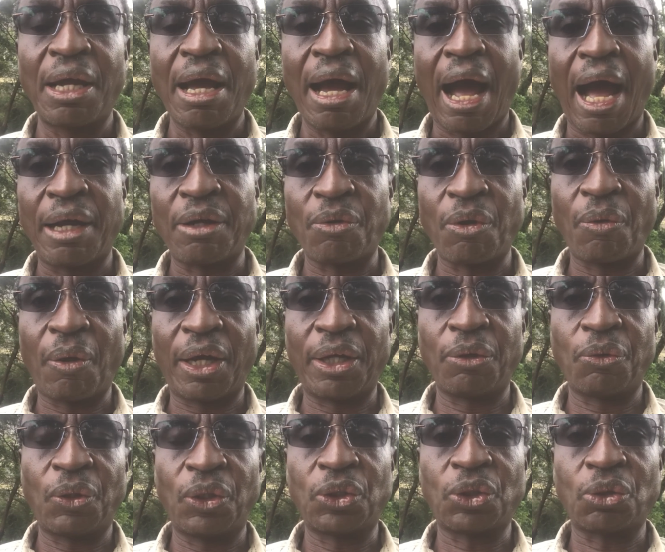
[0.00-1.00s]
And we
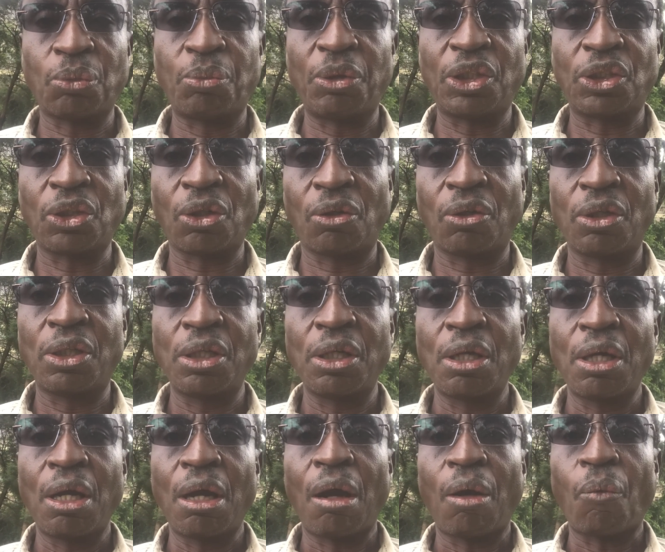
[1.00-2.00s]
used to be told,
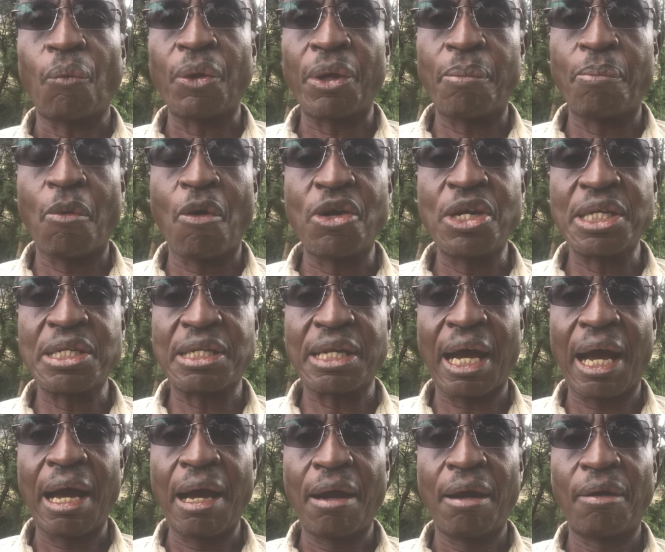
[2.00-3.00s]
we
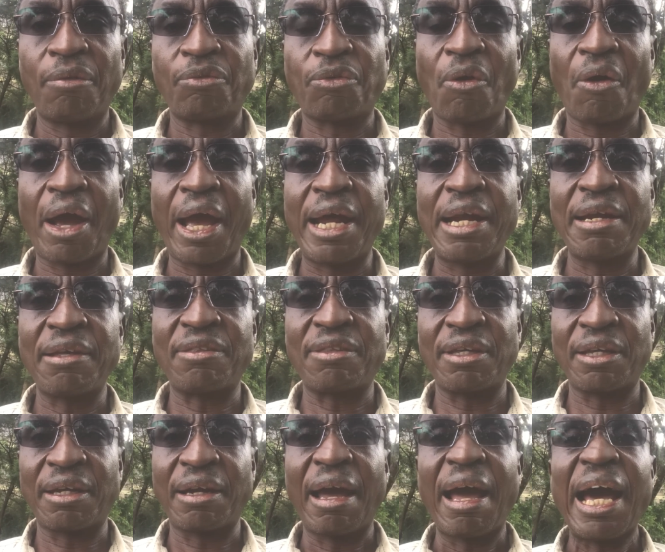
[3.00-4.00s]
monitor for
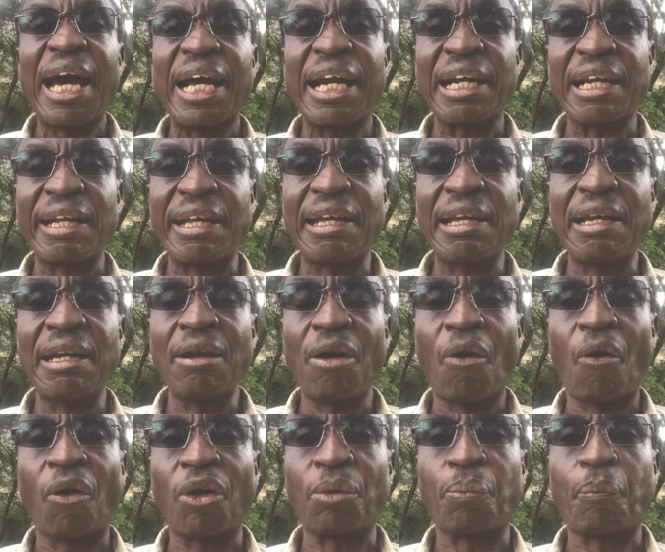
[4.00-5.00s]
anything real
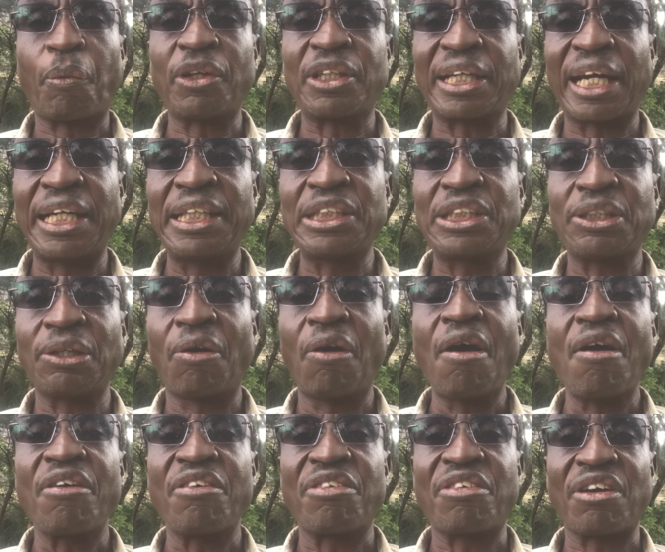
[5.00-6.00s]
or potential
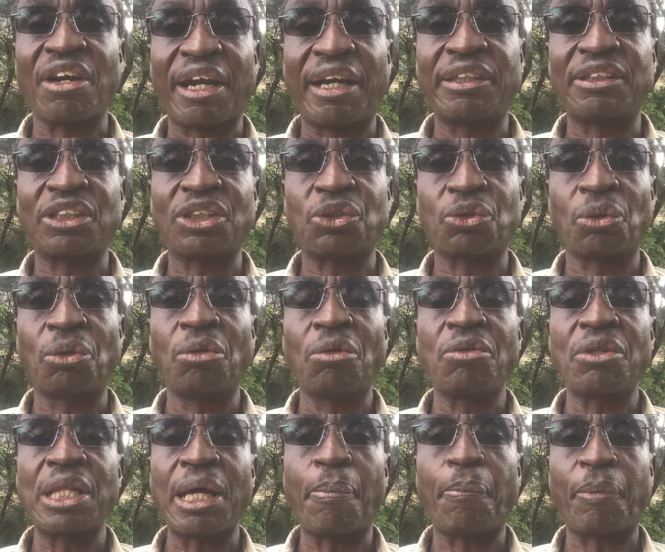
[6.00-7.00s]
threats to
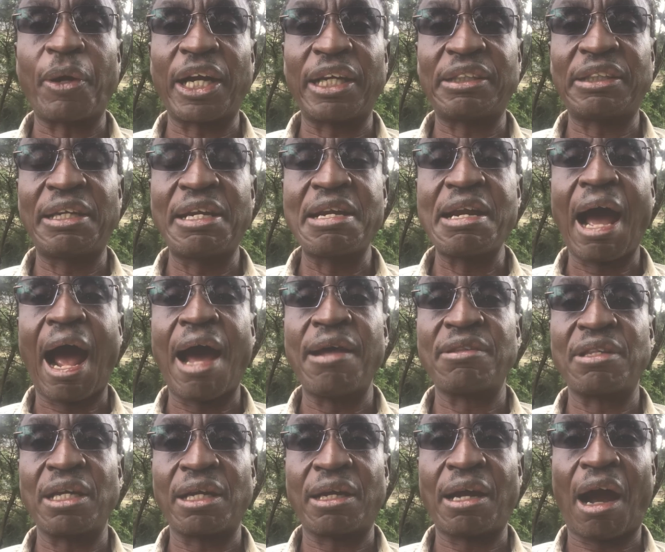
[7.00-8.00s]
the president and
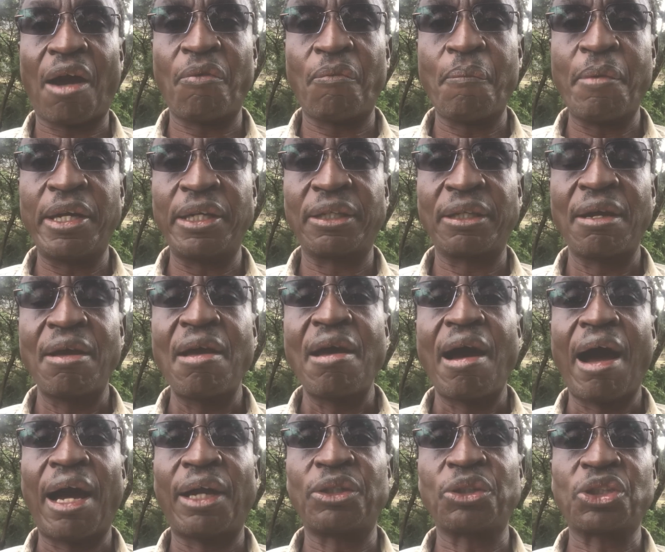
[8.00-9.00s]
the government.
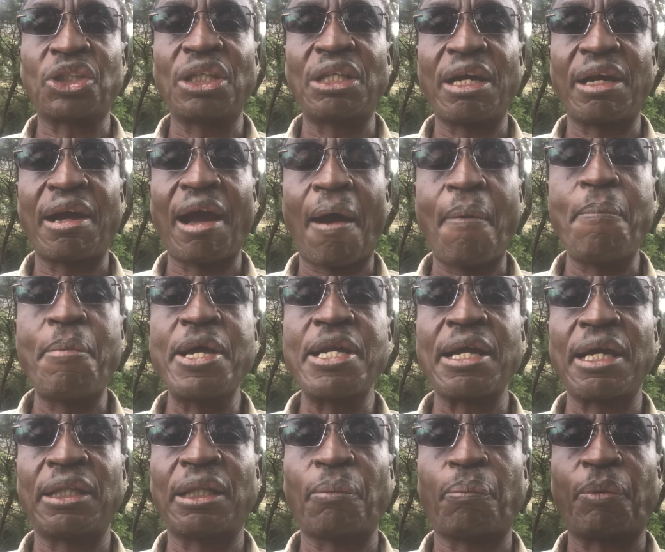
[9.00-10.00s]
And you see, the government
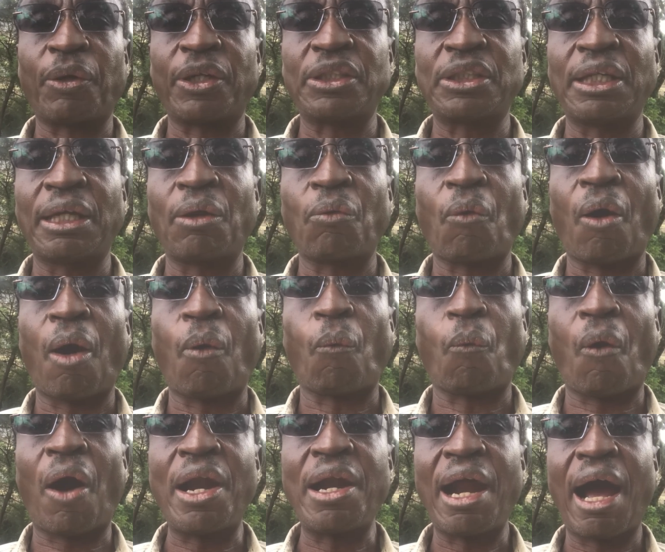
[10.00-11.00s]
and the president were
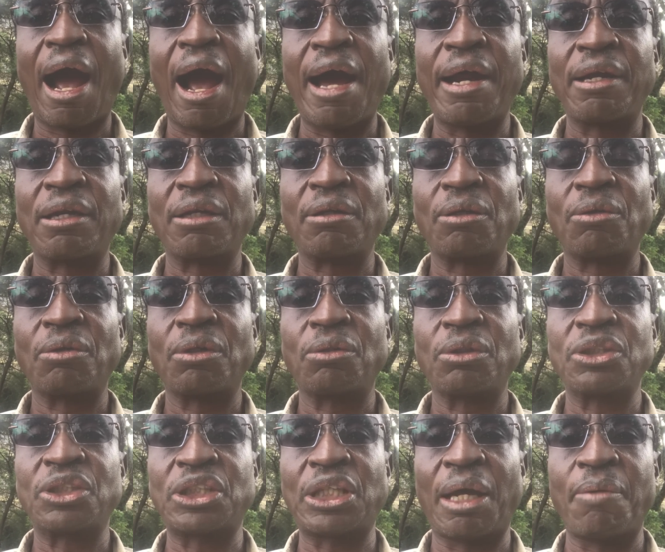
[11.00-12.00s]
one and
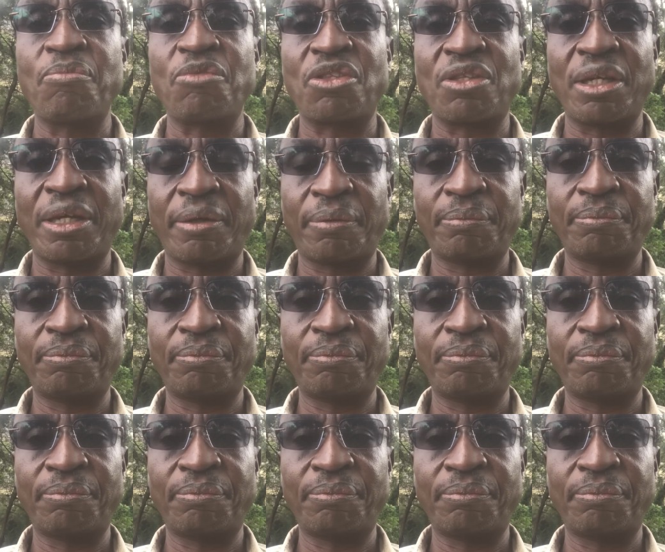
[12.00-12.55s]
same thing.